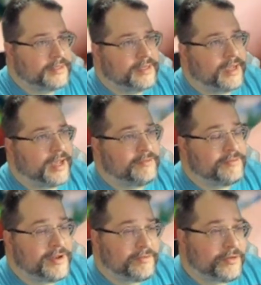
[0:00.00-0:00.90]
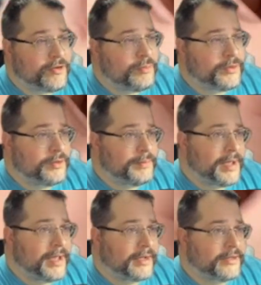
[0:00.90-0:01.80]
I've never opened a
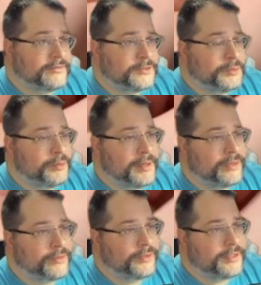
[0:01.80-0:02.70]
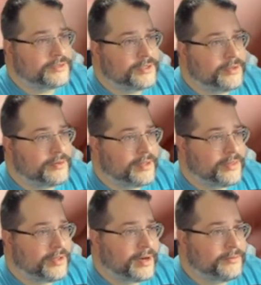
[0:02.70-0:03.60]
pack of Superman 3, so I
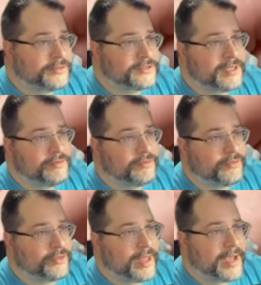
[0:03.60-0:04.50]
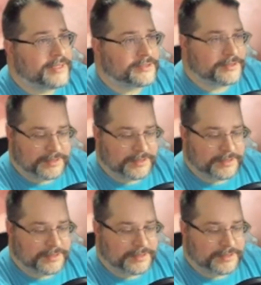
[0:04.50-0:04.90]
thought I would save it for last.